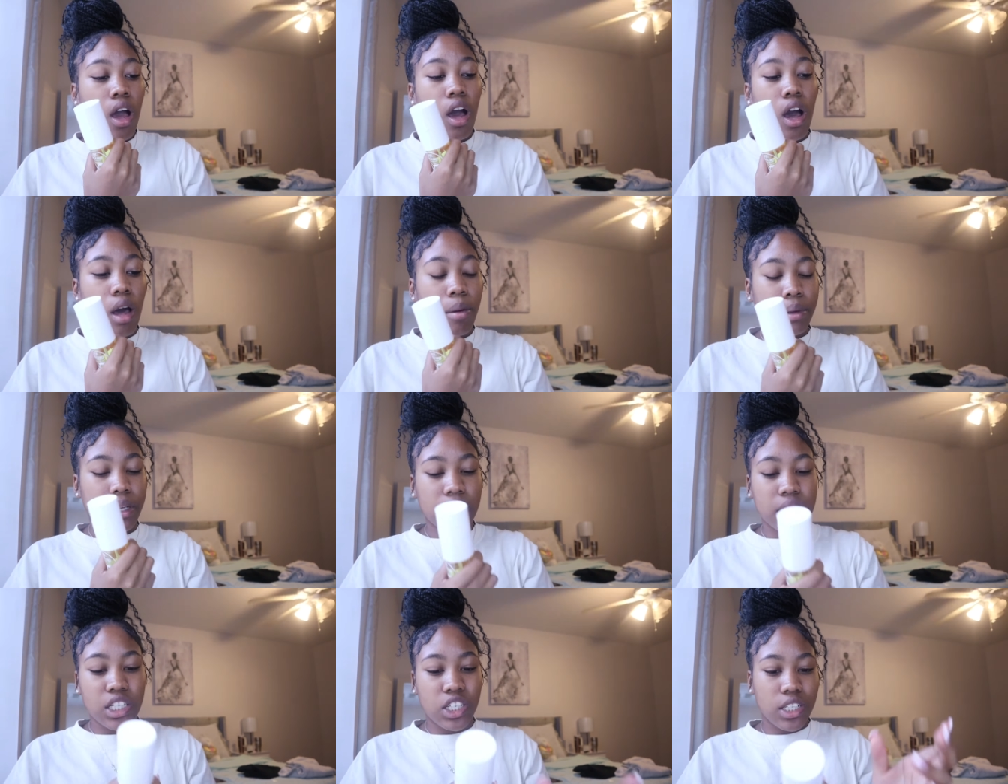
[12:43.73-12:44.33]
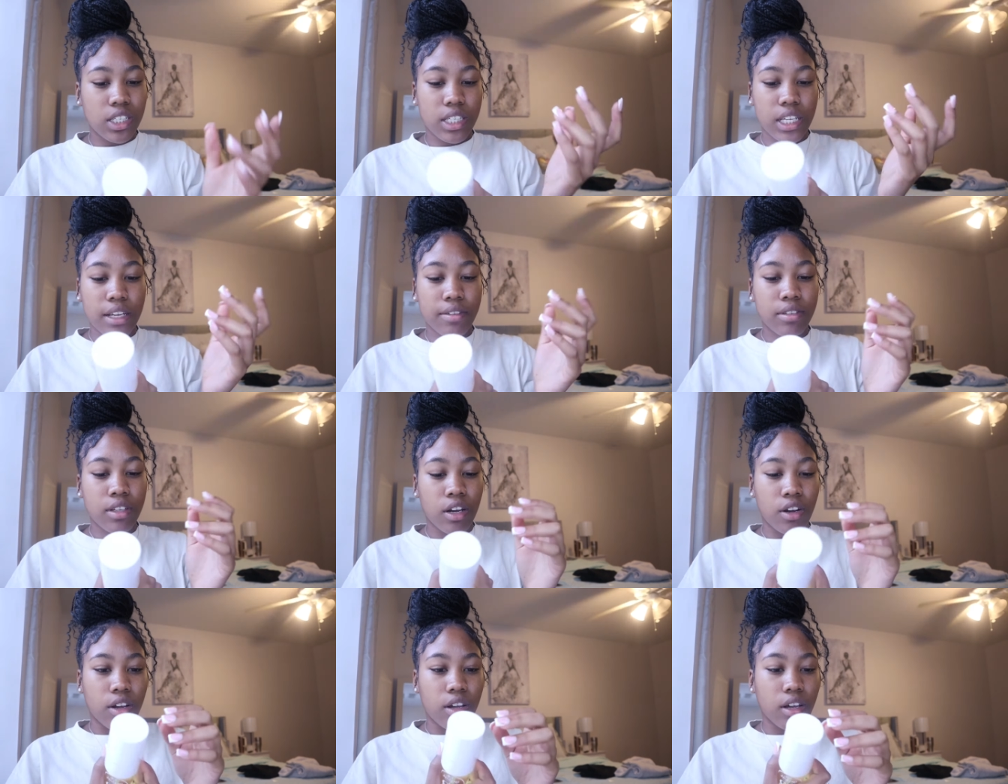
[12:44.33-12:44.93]
because um, it just
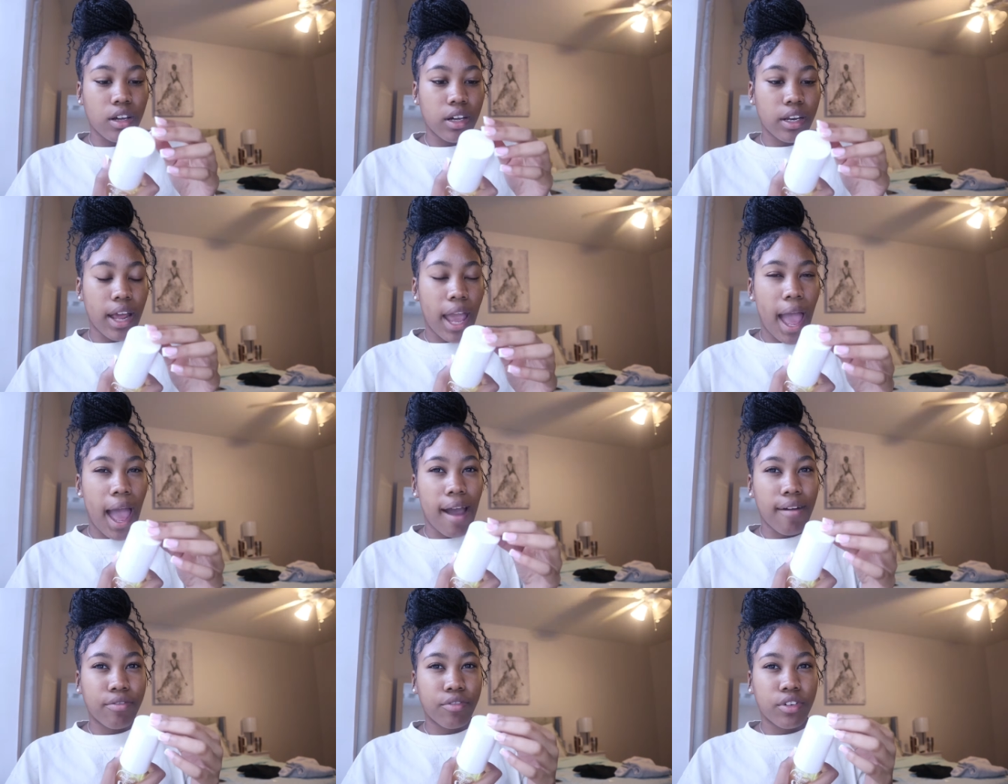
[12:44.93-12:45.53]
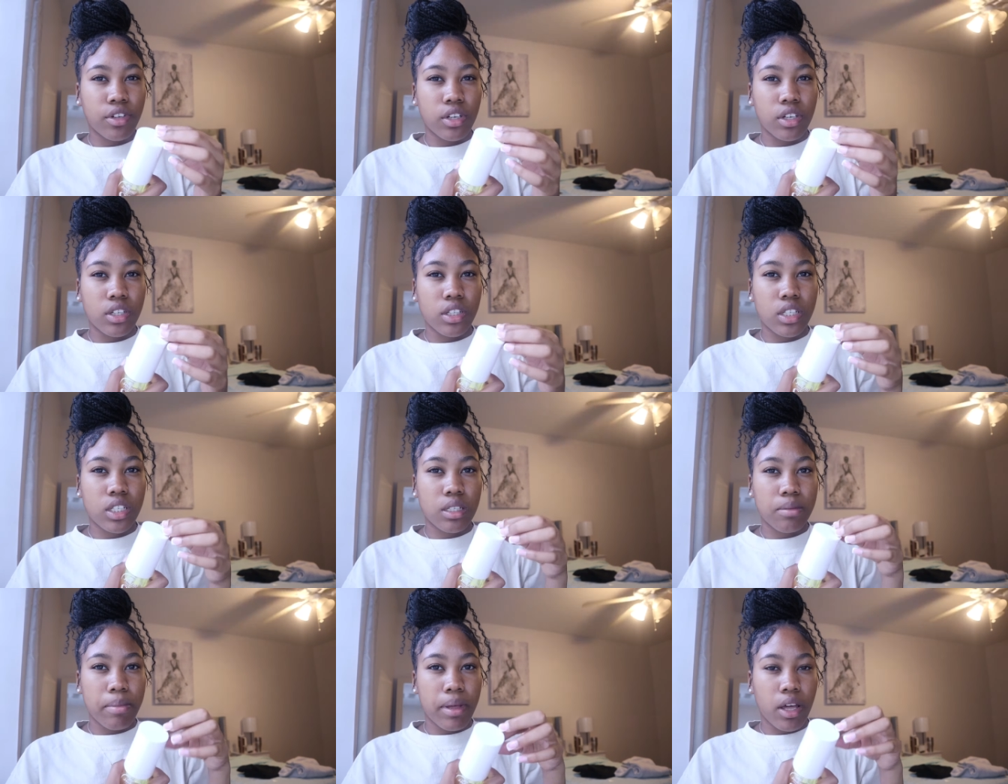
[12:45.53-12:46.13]
gives a good after
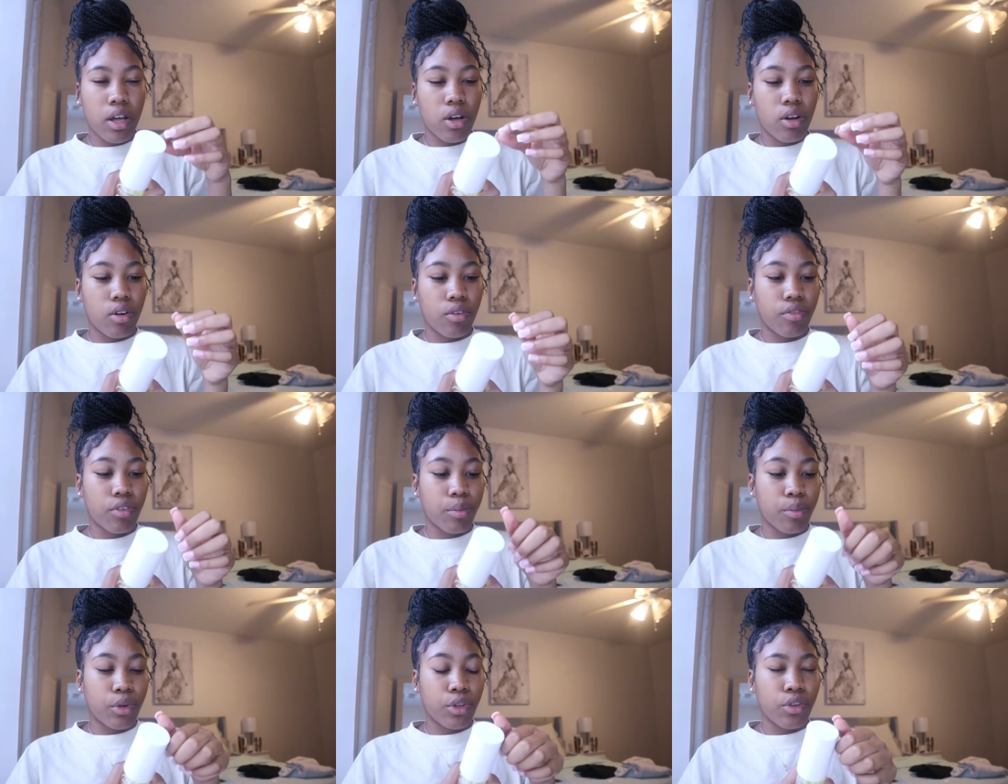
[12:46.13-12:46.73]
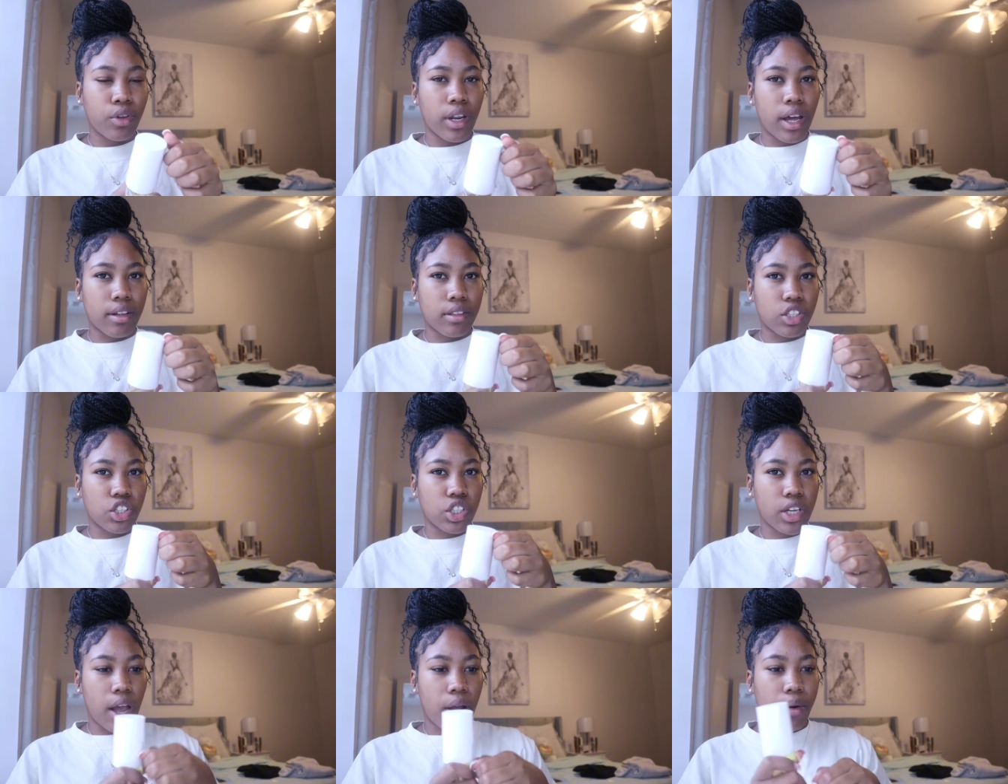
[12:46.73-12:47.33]
smell from when you get out
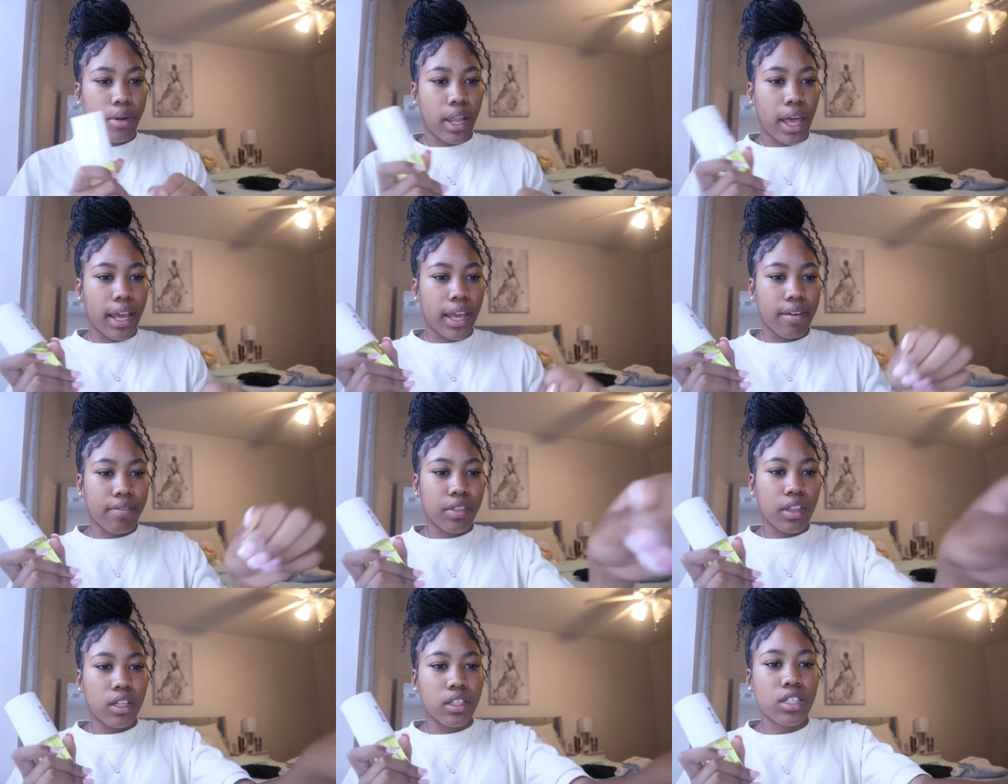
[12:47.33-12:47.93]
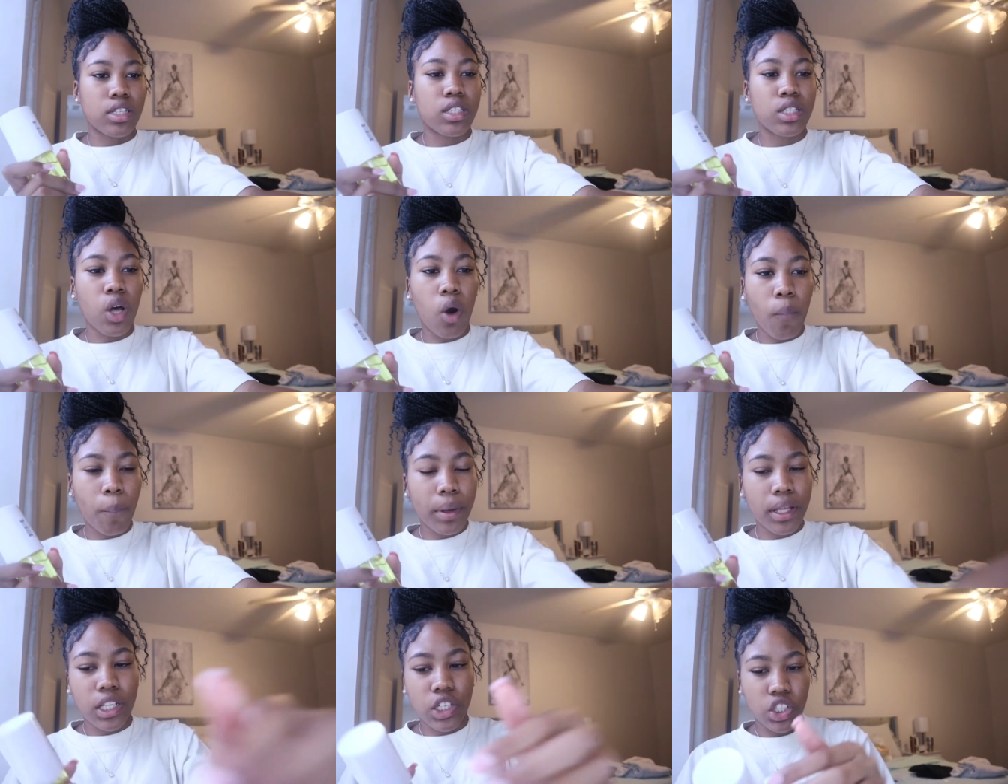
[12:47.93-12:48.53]
the shower like if the
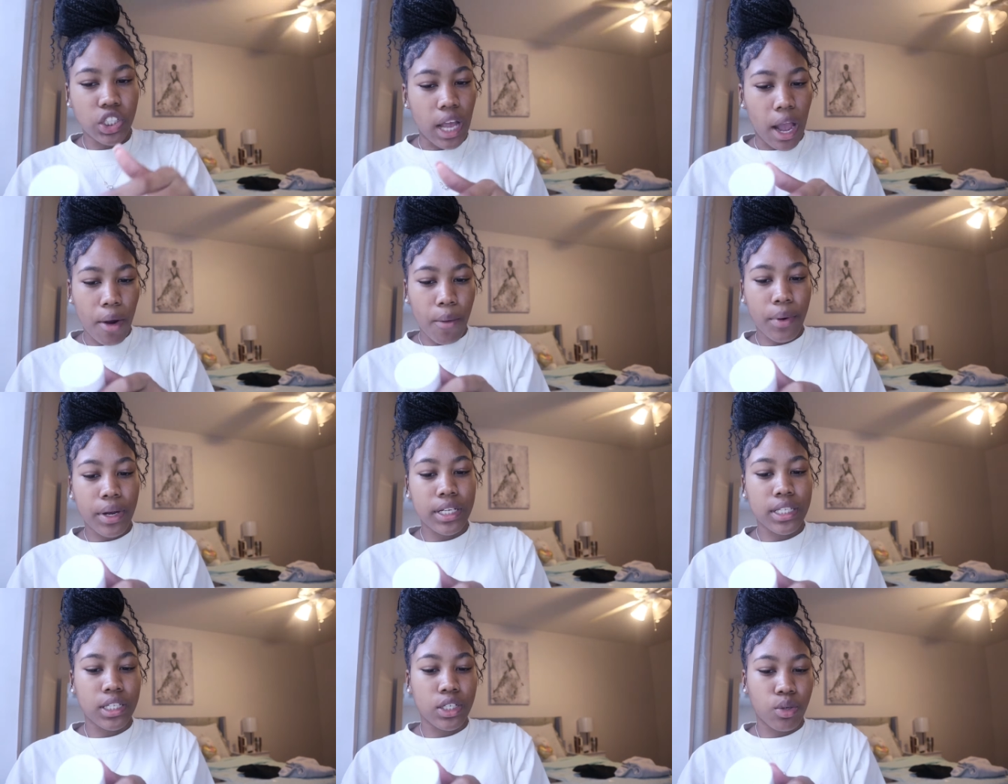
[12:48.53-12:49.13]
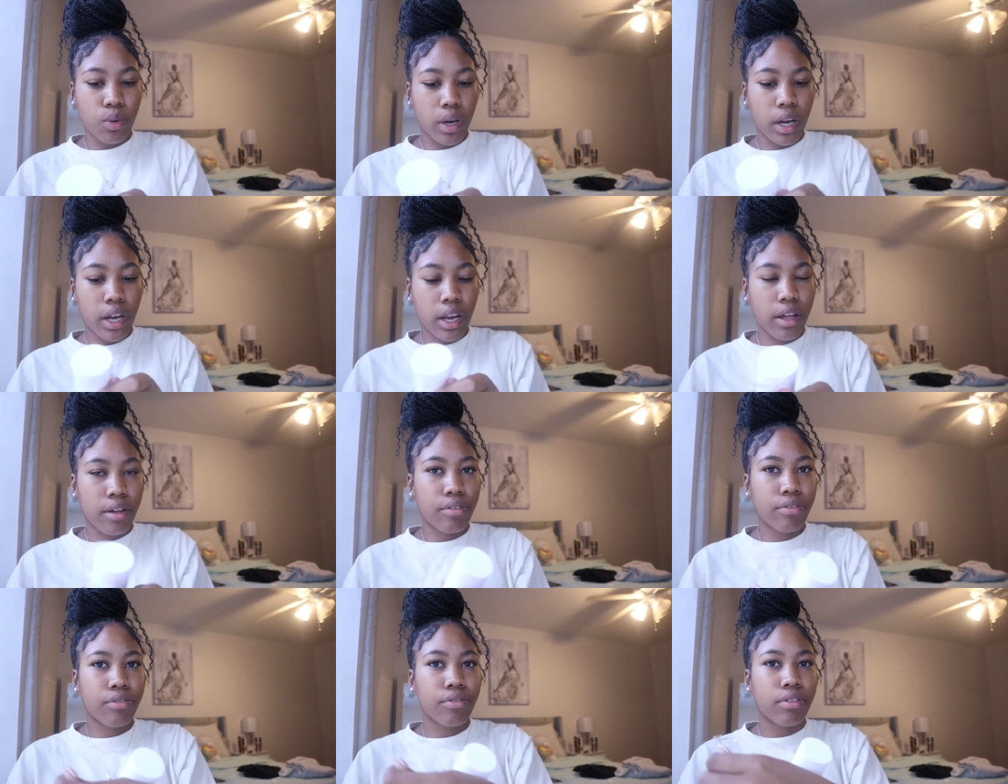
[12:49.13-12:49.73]
soap in the shower isn't doing
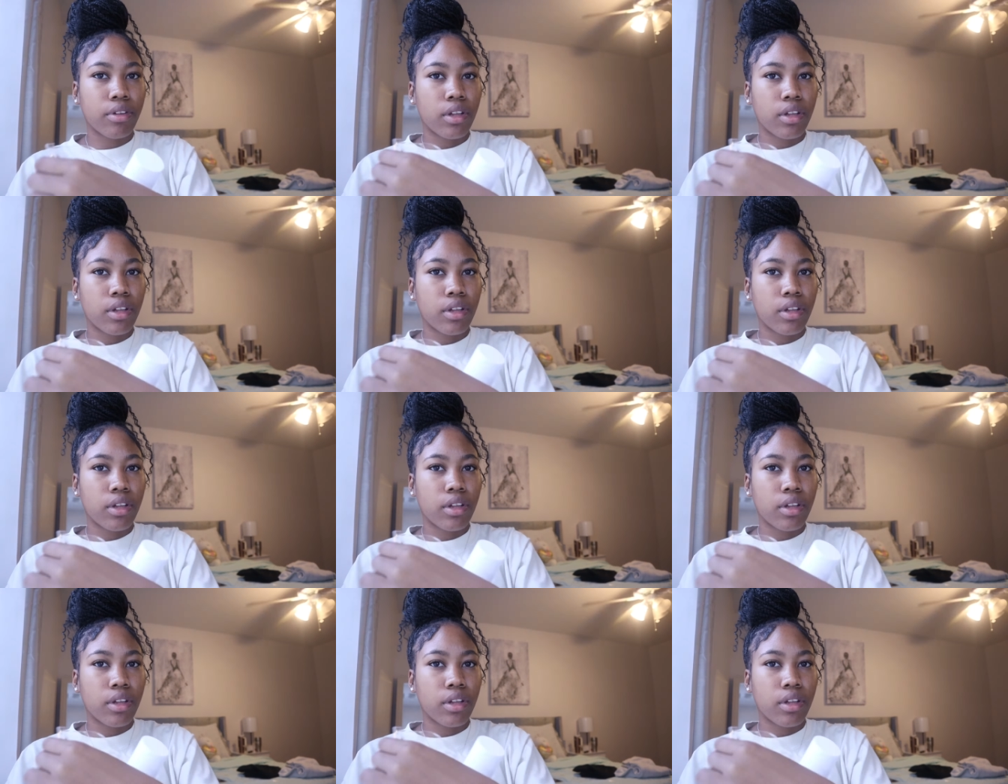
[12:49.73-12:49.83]
enough